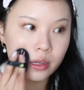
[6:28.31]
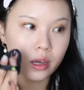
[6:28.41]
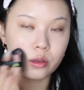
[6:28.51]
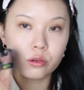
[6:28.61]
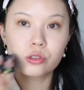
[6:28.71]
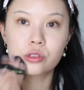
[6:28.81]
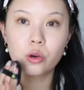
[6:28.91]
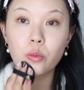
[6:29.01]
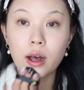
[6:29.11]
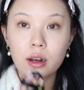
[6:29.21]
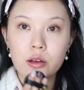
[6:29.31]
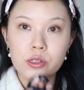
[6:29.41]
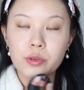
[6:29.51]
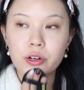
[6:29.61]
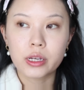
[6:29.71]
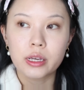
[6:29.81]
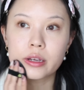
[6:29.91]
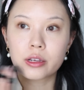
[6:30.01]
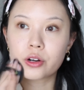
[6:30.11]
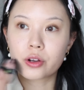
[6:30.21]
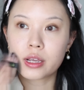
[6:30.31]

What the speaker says: and then also while I was working, you know,